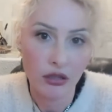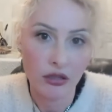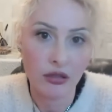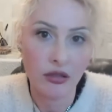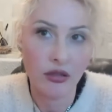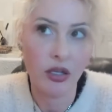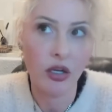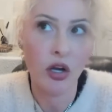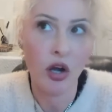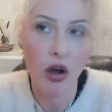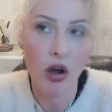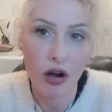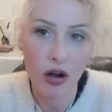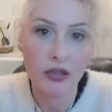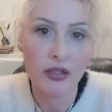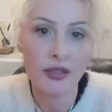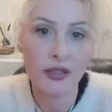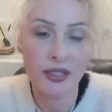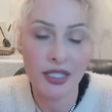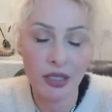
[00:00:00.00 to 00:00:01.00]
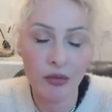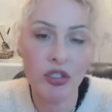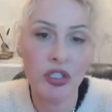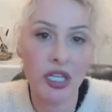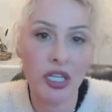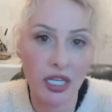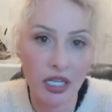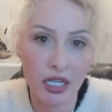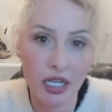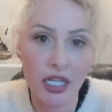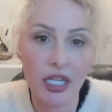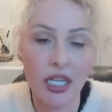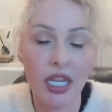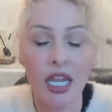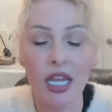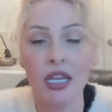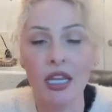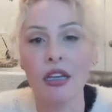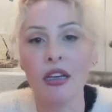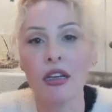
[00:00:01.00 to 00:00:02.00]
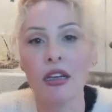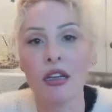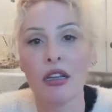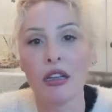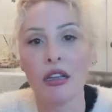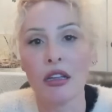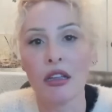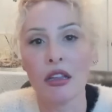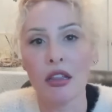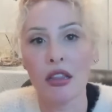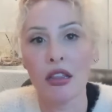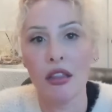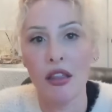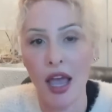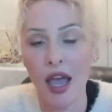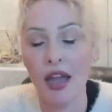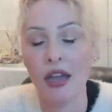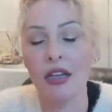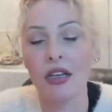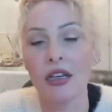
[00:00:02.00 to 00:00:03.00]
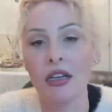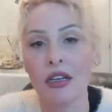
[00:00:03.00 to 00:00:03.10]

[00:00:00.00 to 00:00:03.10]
the cards seem to indicate that